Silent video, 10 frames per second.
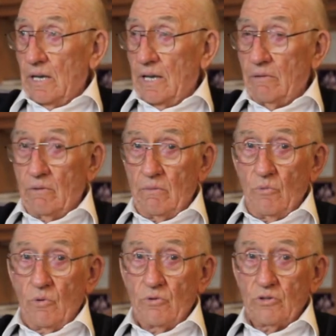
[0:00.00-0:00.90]
And the
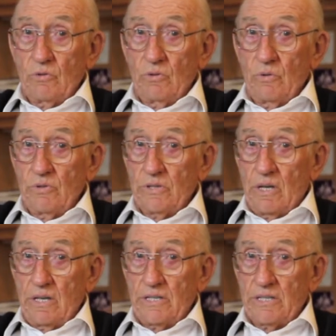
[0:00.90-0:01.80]
motor scooter was
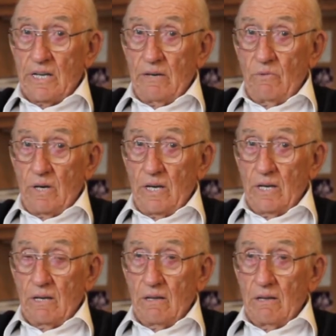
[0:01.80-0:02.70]
on its side running.